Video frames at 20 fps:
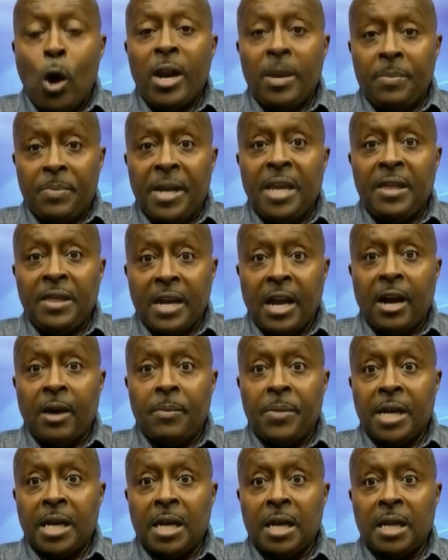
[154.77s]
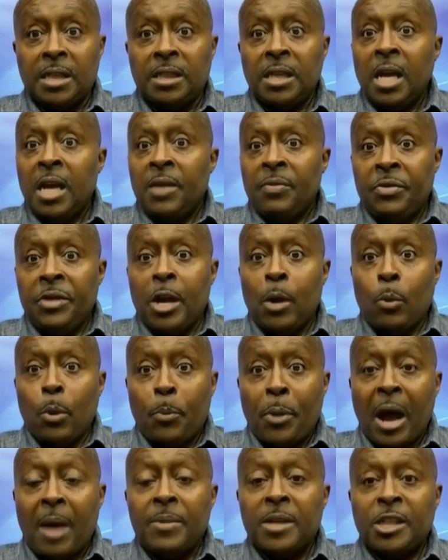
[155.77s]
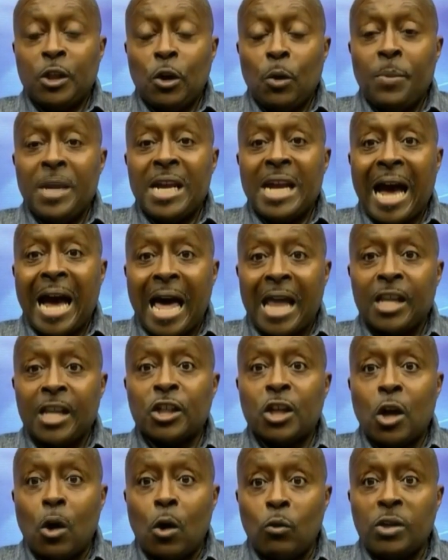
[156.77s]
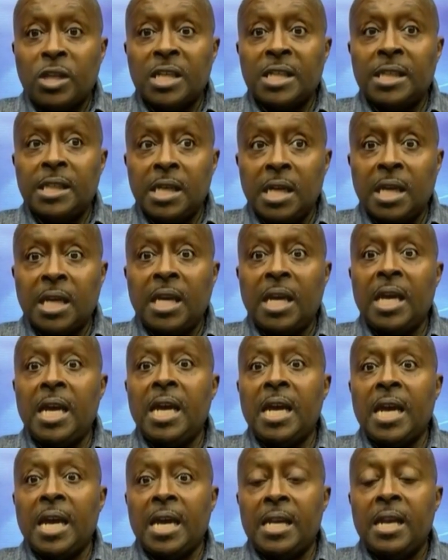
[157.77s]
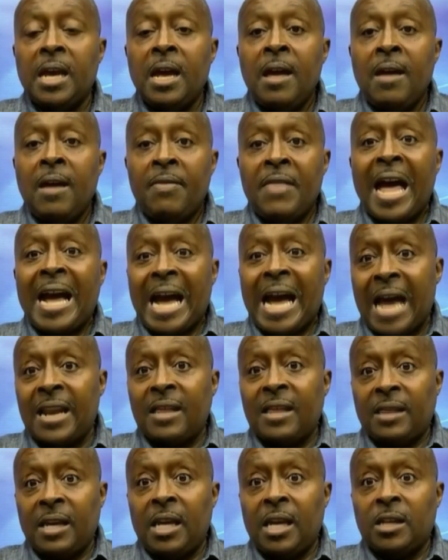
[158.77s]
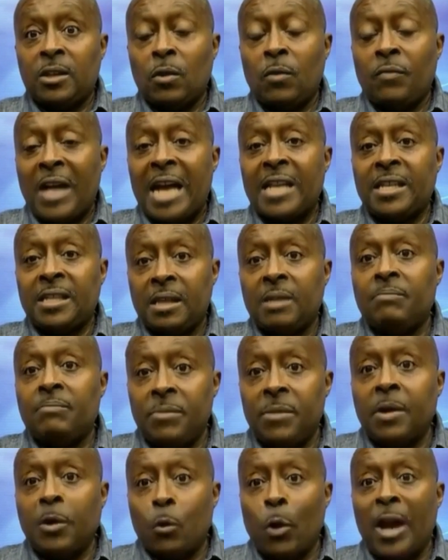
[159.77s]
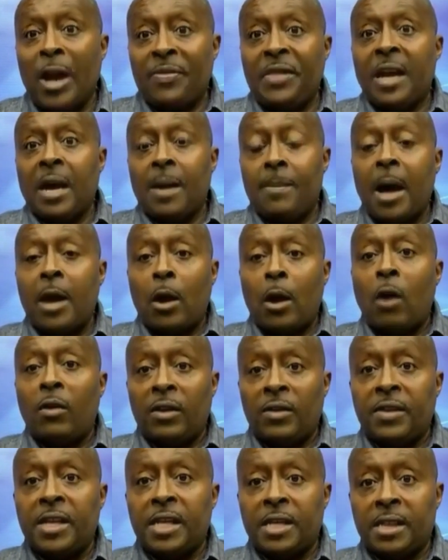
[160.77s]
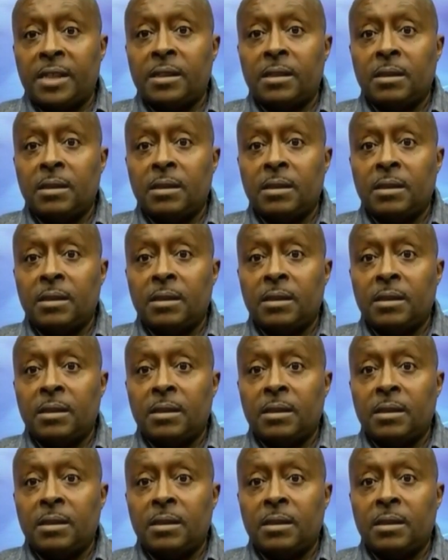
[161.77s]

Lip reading: to be there, because there will probably still be college coaches looking and that kind of thing. So that's the great thing about all of this.